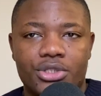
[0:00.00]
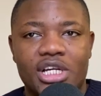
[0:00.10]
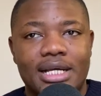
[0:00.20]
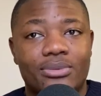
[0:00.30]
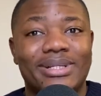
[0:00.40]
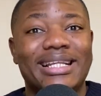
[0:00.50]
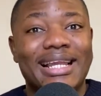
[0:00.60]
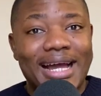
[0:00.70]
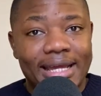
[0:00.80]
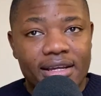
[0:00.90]
guys would
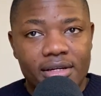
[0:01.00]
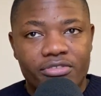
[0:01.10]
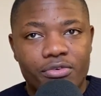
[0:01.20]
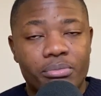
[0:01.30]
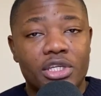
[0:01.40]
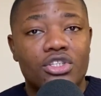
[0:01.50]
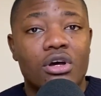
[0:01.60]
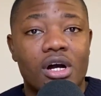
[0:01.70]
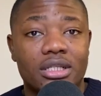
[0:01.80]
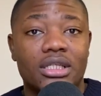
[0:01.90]
like for me to
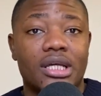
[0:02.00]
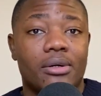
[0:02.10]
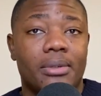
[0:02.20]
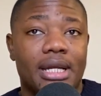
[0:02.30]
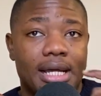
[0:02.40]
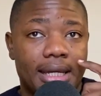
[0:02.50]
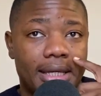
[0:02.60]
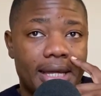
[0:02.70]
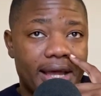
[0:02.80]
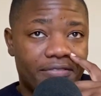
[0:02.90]
answer when
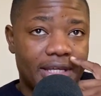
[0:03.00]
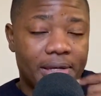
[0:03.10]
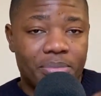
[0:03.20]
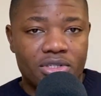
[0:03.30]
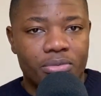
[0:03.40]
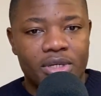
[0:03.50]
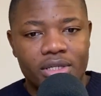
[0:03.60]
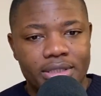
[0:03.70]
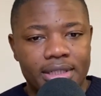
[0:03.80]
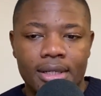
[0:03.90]
I have the episode,
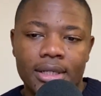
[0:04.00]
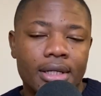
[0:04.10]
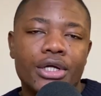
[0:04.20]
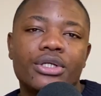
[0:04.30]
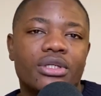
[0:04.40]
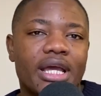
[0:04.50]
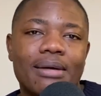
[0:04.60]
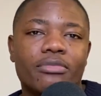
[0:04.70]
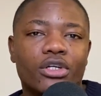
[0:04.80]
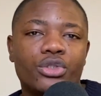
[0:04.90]
because today
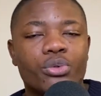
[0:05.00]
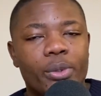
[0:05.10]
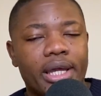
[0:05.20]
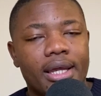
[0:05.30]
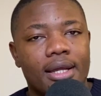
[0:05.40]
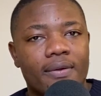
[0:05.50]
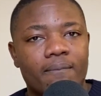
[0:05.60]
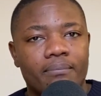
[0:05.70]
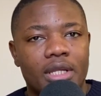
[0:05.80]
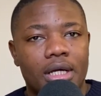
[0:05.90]
I'm not doing
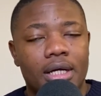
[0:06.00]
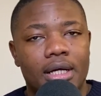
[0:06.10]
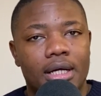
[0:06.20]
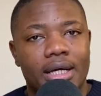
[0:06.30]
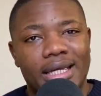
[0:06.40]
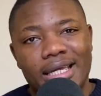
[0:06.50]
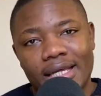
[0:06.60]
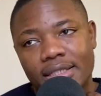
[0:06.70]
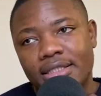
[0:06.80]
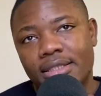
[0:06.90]
a
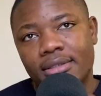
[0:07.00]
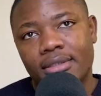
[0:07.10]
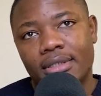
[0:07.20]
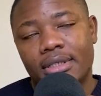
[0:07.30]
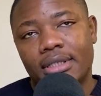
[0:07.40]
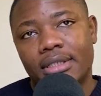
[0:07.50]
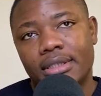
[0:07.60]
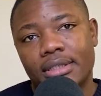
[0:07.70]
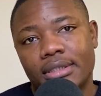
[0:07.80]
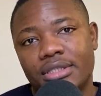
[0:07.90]
guest
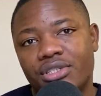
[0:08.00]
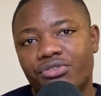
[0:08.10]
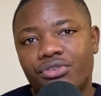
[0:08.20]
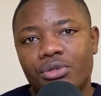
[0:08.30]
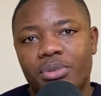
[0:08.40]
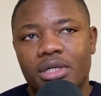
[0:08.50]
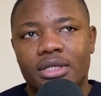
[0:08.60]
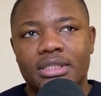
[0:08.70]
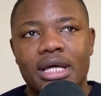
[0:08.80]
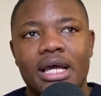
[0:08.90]
interview
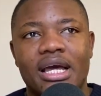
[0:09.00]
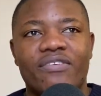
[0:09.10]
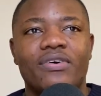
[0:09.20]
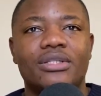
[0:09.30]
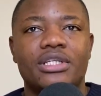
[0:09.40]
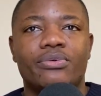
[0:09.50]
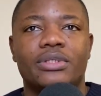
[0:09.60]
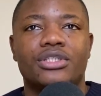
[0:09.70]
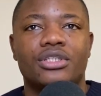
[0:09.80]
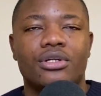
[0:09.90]
because I felt it
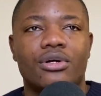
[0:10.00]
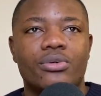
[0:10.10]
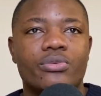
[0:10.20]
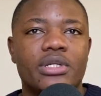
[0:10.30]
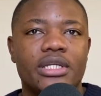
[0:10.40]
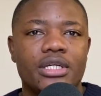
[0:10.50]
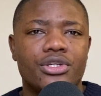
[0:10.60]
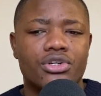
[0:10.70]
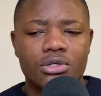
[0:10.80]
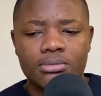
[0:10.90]
was only
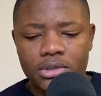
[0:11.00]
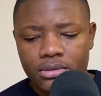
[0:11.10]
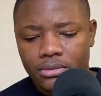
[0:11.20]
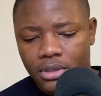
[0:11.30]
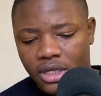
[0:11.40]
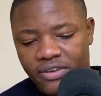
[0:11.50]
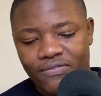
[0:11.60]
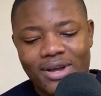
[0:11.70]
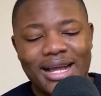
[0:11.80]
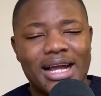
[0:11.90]
normal if
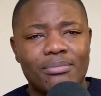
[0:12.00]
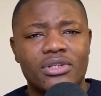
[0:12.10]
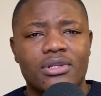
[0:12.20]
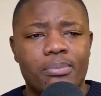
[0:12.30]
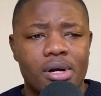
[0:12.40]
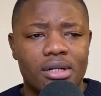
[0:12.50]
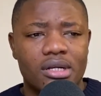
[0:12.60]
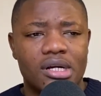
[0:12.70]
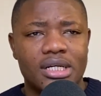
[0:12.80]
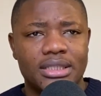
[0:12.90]
I come on the
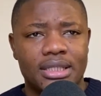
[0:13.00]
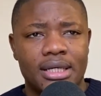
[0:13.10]
podcast,